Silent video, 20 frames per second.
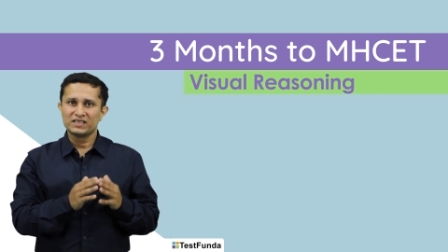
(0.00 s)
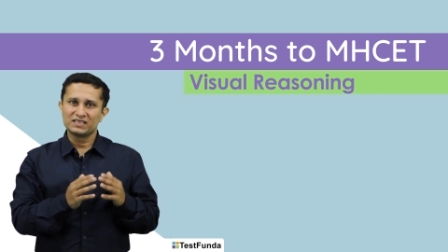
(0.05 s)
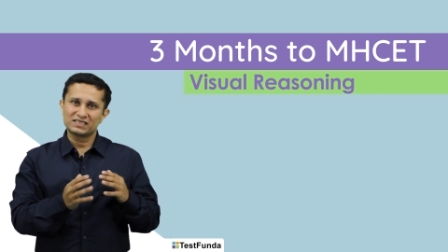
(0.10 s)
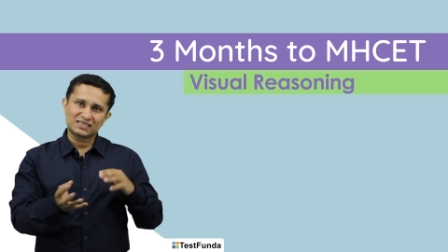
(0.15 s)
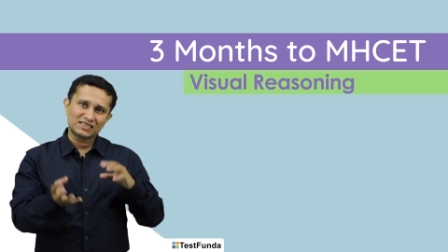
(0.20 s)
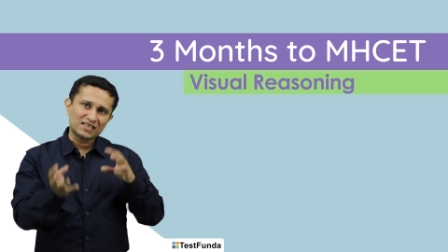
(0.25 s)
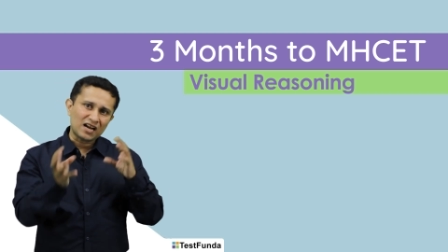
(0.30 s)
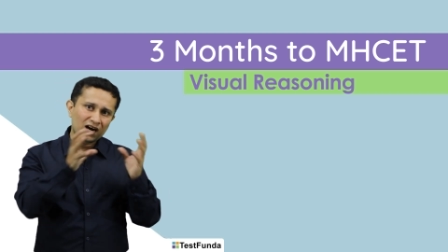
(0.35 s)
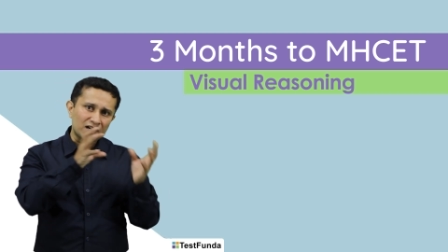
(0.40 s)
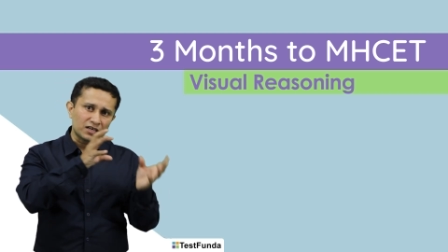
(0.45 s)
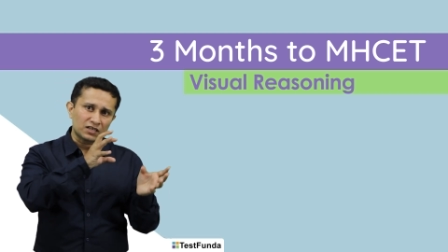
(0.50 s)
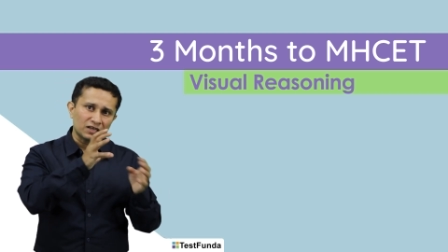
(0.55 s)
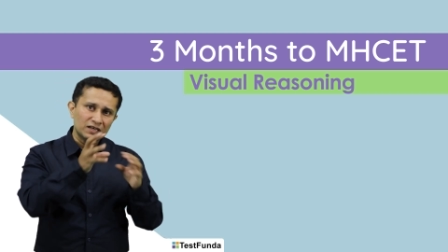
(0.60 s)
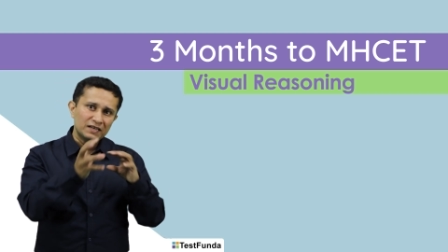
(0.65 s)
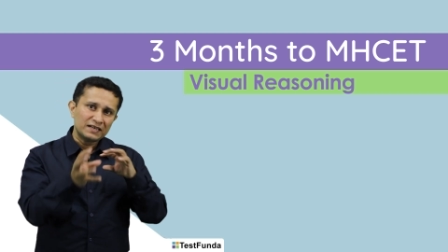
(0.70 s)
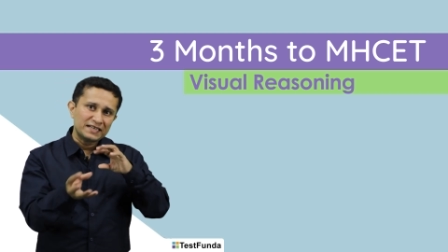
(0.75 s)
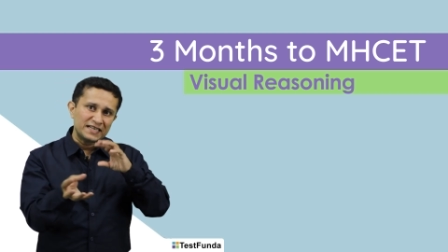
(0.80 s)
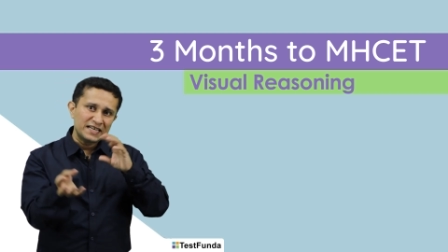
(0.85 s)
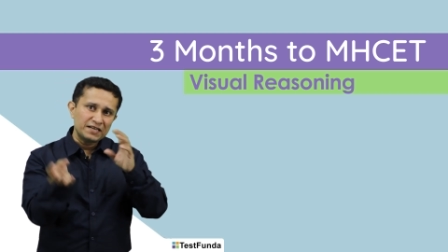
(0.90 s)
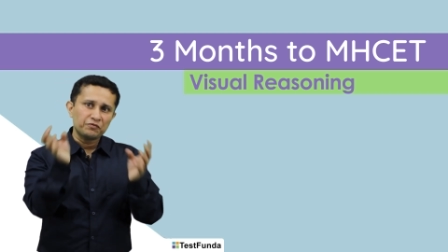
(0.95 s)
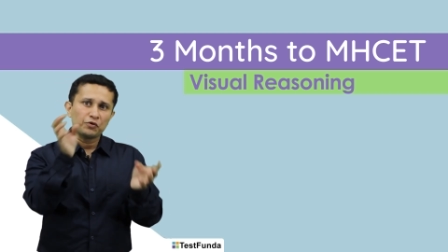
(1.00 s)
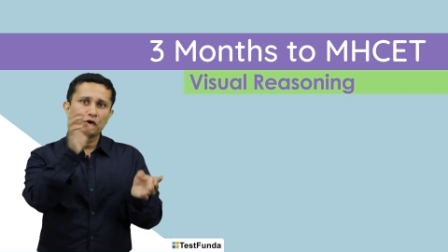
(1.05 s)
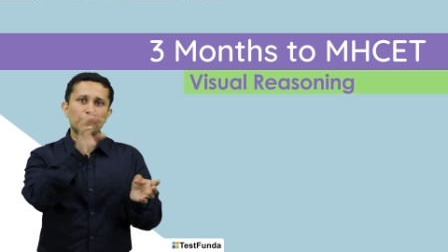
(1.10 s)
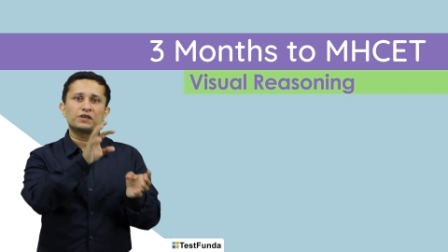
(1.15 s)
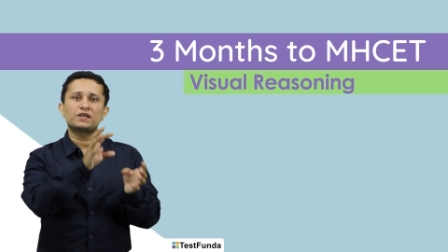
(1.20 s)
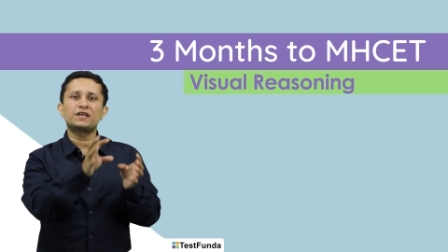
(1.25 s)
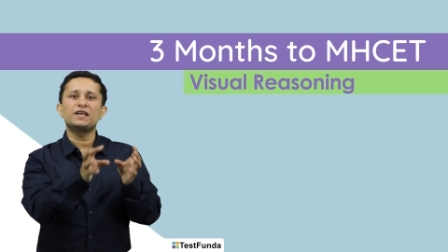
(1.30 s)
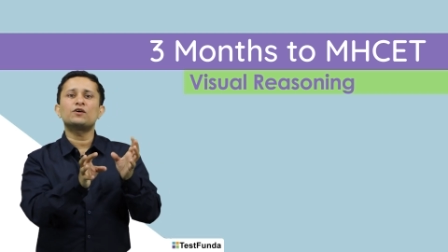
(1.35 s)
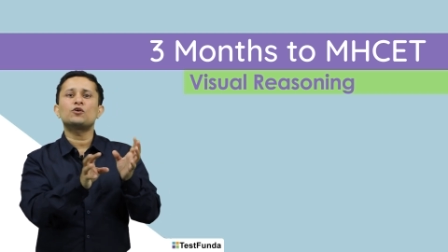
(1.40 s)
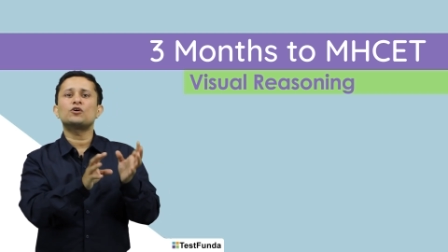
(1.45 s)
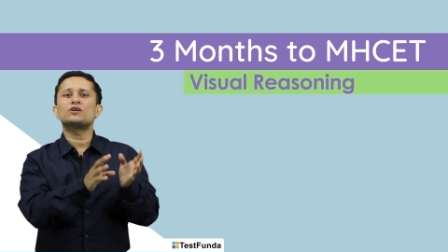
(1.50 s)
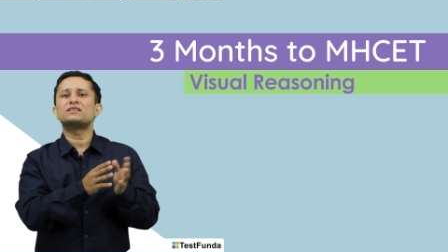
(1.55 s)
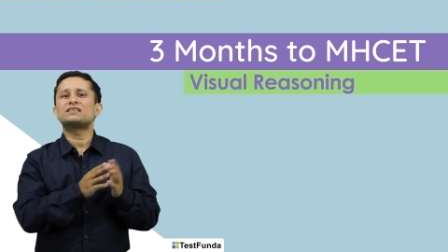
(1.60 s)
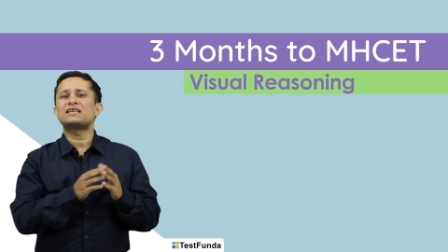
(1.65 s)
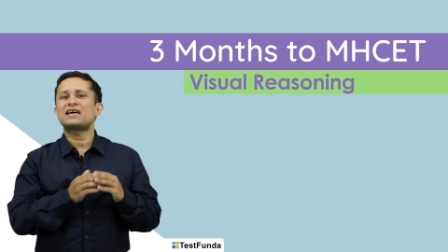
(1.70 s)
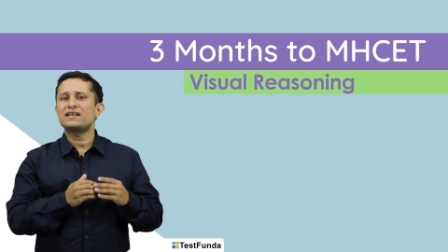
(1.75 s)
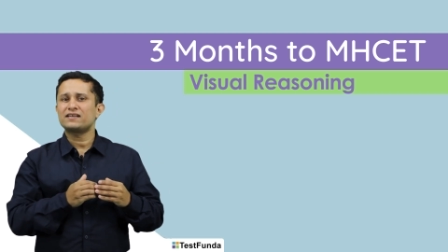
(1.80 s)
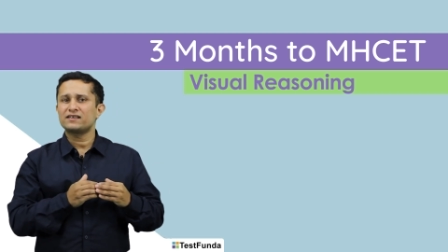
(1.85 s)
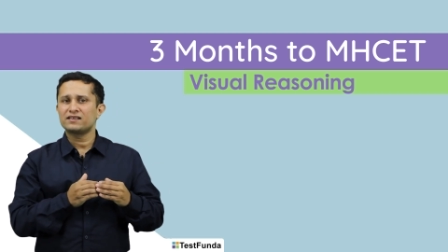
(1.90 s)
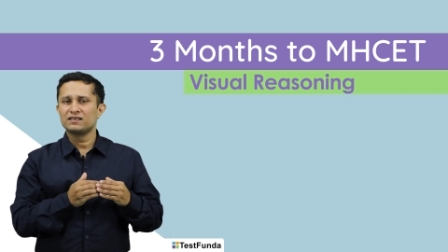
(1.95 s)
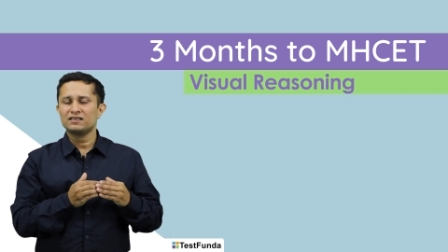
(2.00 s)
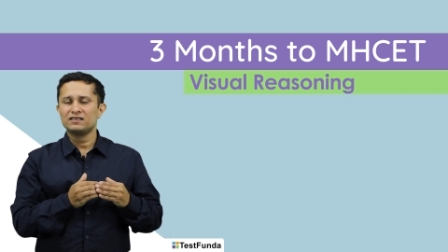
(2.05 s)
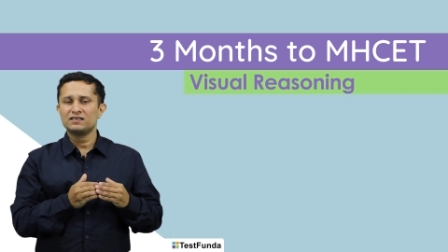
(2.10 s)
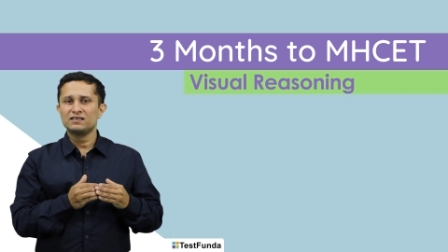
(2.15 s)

Start reworking on that